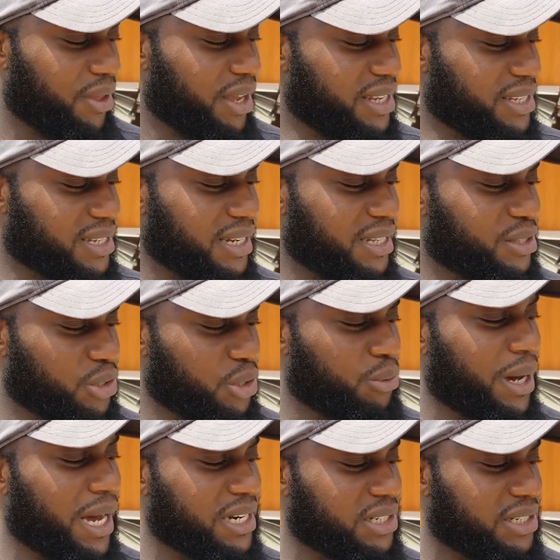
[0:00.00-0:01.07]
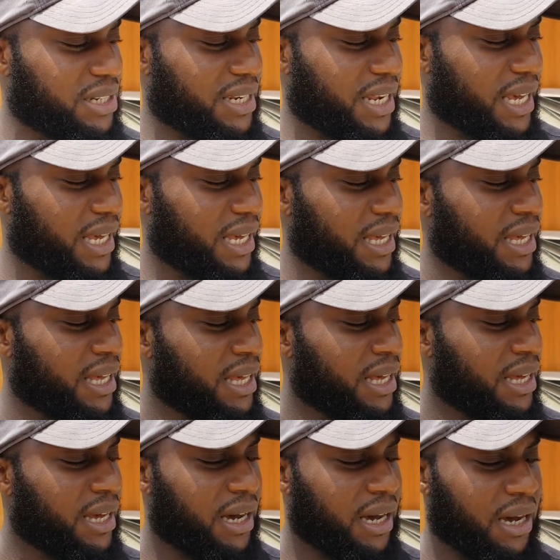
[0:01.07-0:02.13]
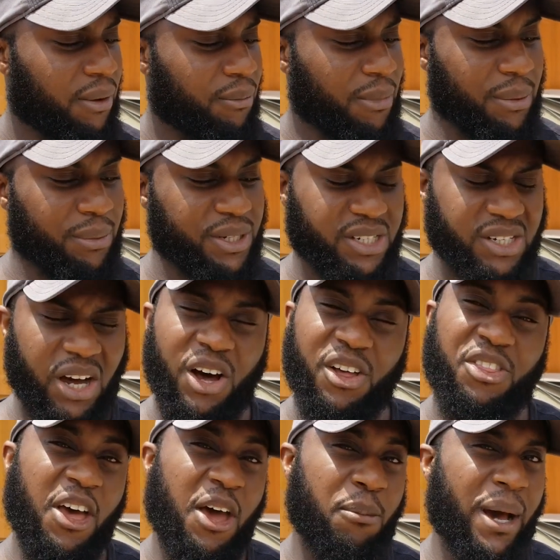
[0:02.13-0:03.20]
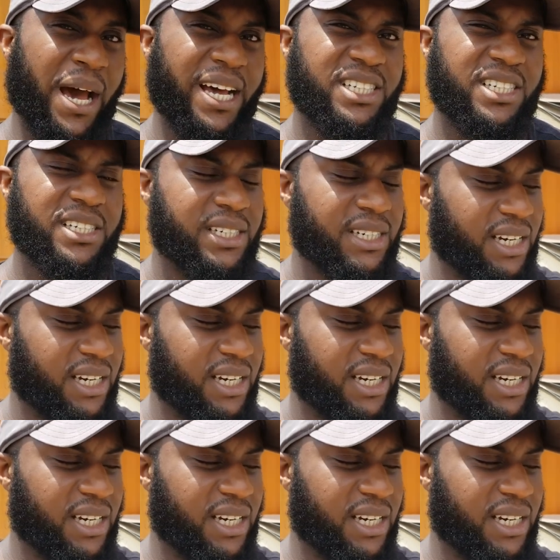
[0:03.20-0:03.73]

Easily 2 batches a day, maybe start a 3rd batch